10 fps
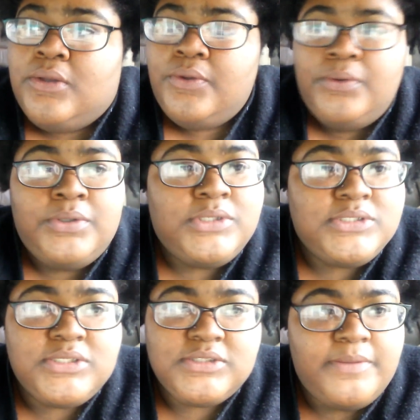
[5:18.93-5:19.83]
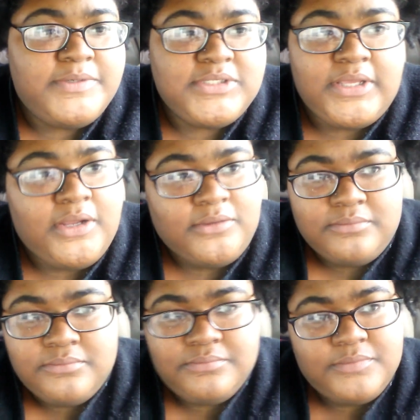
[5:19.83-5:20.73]
whew, let's just, let me just get
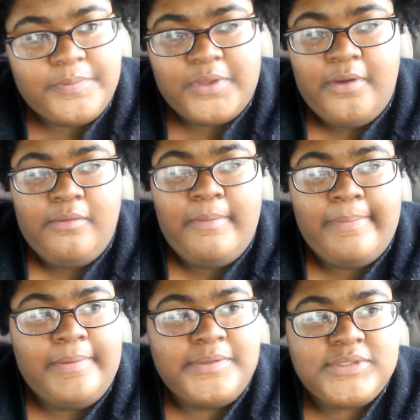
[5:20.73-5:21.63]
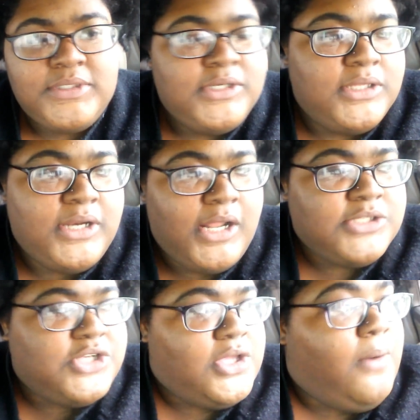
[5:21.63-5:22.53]
home. Let me get home to my babies. And then
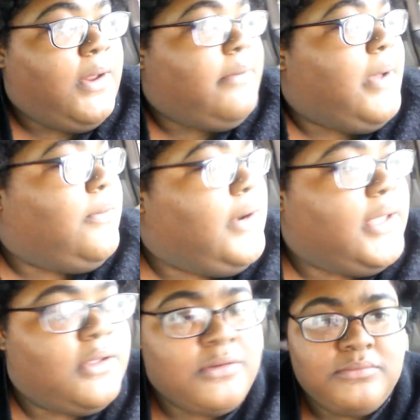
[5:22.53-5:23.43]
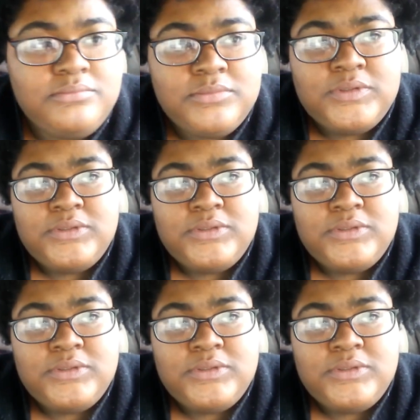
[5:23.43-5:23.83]
I'll show y'all what I bought when I get home.